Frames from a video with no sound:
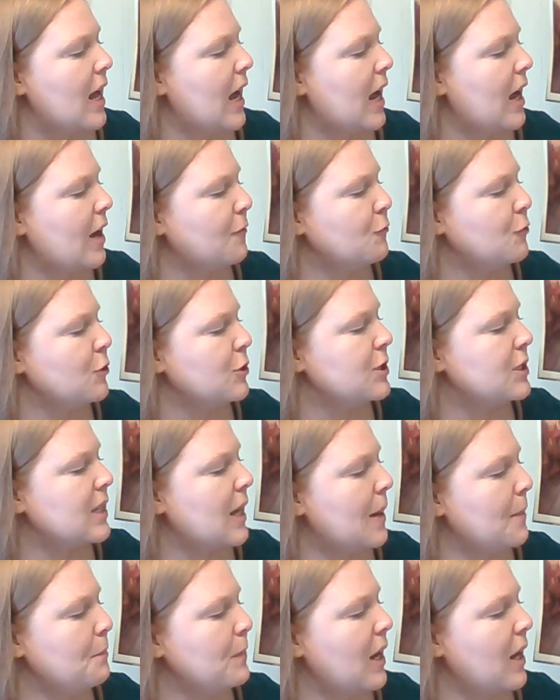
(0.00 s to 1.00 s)
After
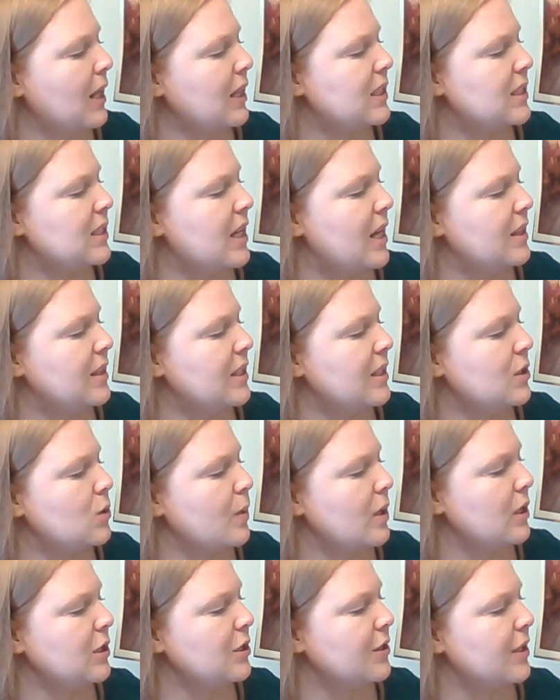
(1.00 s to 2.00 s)
some months in this
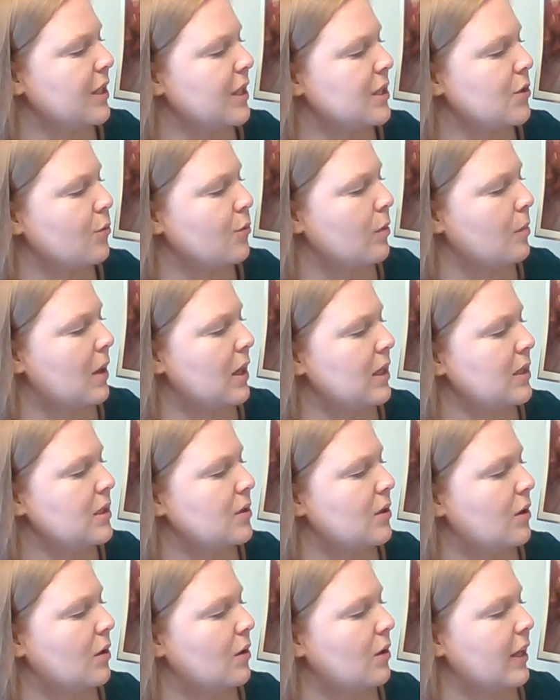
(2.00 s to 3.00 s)
wilderness,
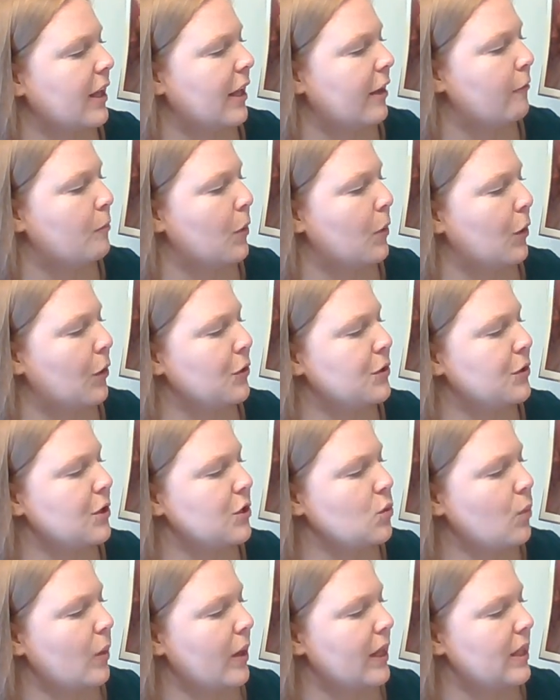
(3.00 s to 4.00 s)
Rapunzel gave birth to
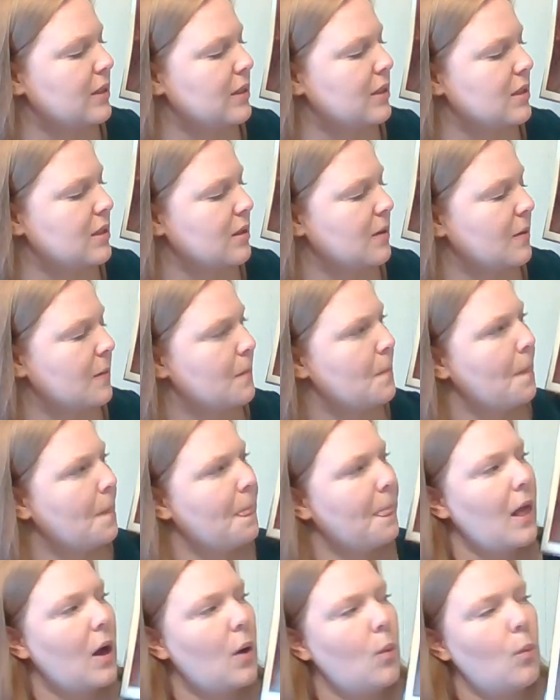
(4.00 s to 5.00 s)
twins,
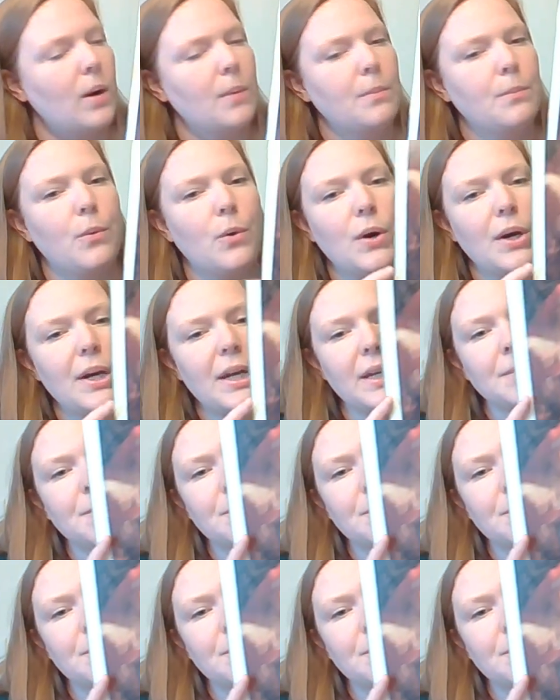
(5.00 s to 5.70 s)
one boy